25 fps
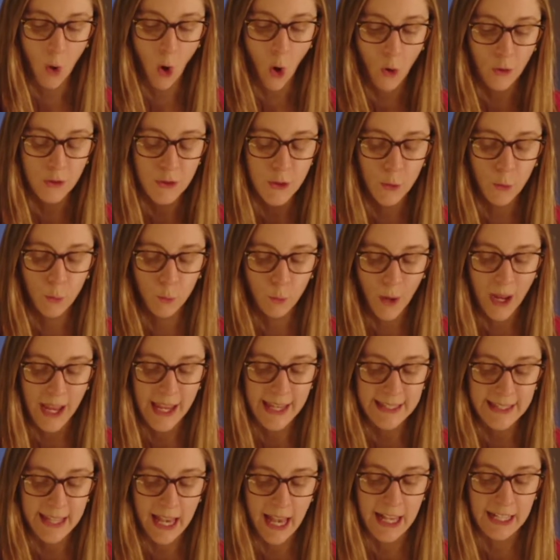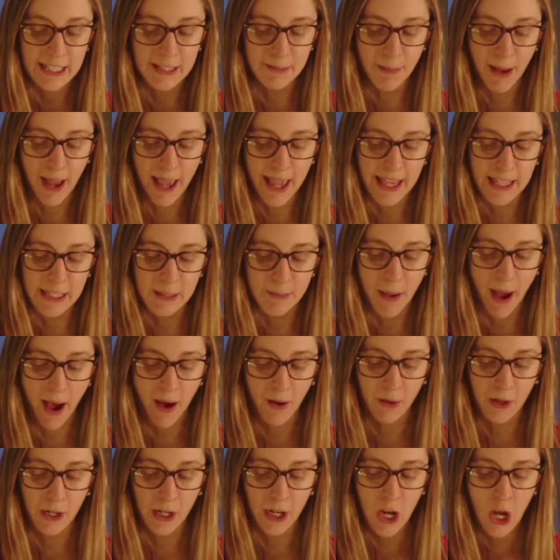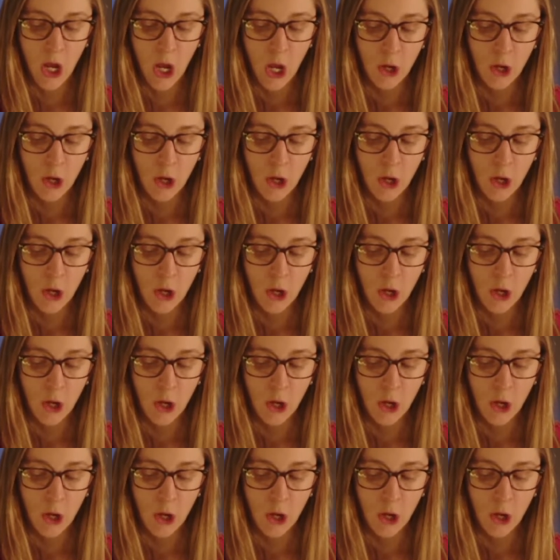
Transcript: also raise us by his power.